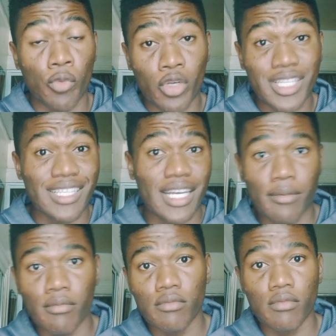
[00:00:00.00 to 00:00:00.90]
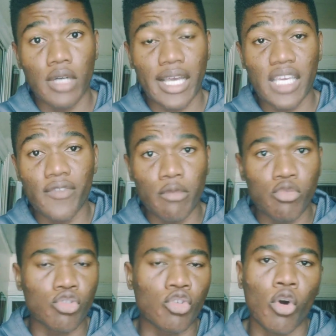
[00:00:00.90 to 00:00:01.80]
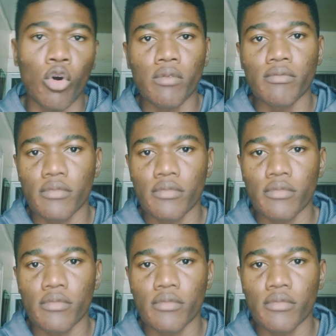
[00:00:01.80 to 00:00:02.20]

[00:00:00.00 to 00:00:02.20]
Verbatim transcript: Rotterdam, I gave them to score.